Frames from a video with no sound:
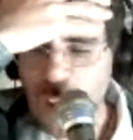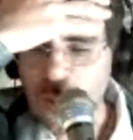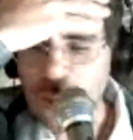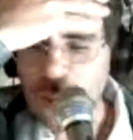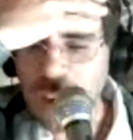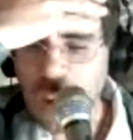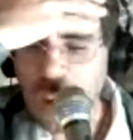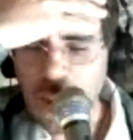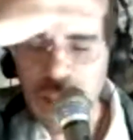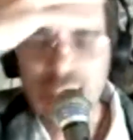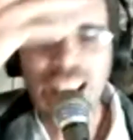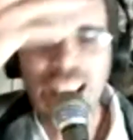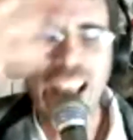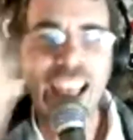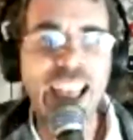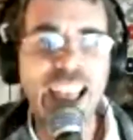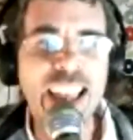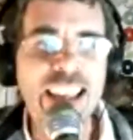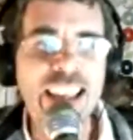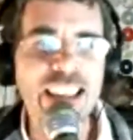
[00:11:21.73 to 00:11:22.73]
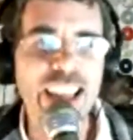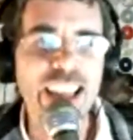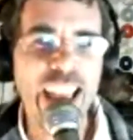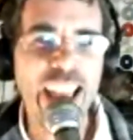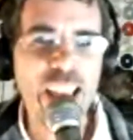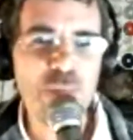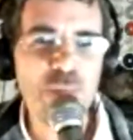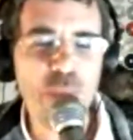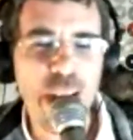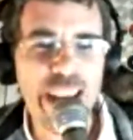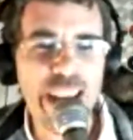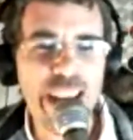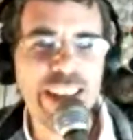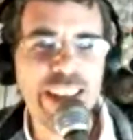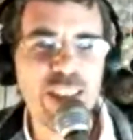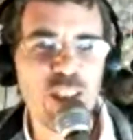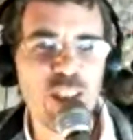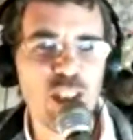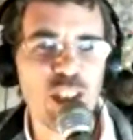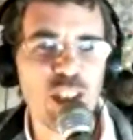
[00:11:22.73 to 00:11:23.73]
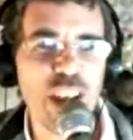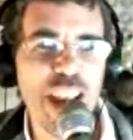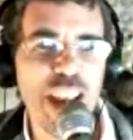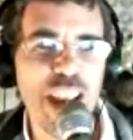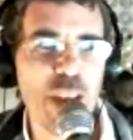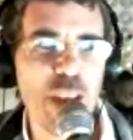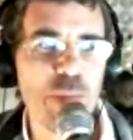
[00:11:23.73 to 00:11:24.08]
gonna hang my head in shame.